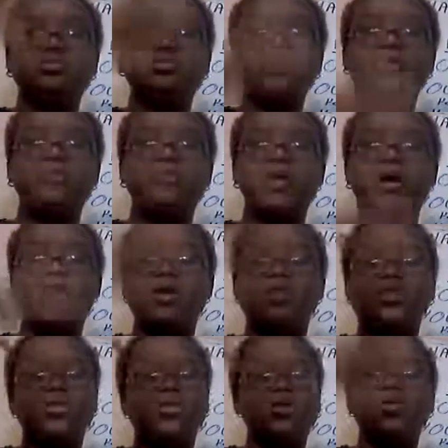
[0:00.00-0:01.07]
we map
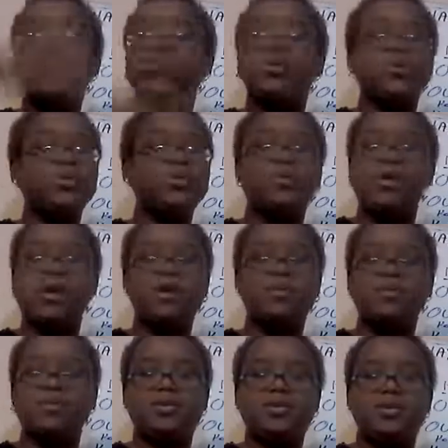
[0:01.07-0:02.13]
a road map.
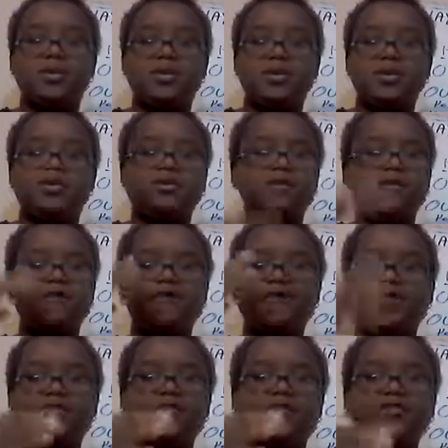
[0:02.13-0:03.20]
The
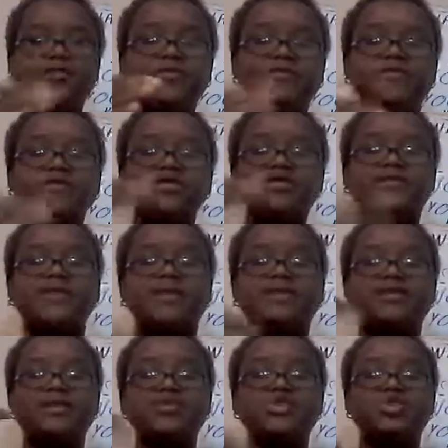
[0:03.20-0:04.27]
very first
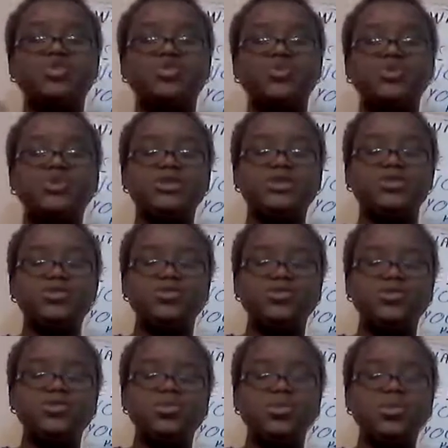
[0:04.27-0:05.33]
thing that you need to
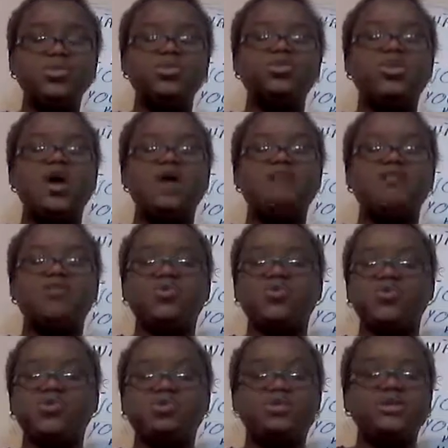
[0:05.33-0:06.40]
do to have your
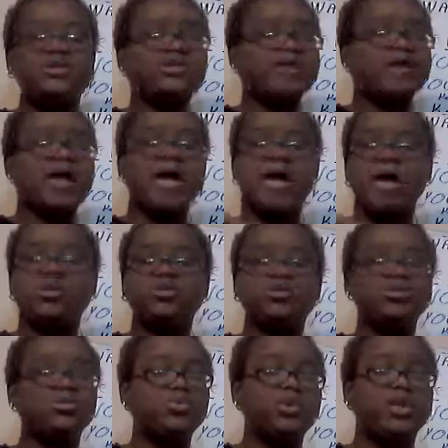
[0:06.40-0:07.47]
authority, how
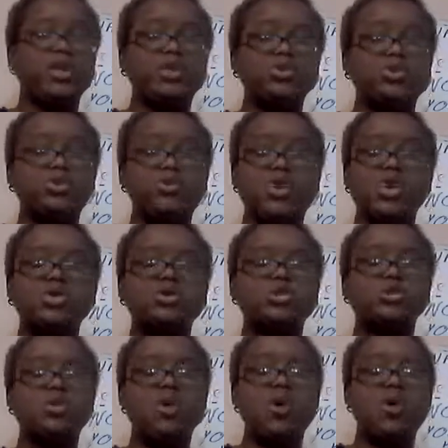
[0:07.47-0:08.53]
to get your box
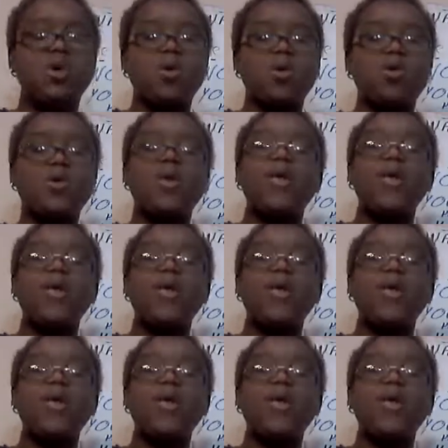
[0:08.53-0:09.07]
truck,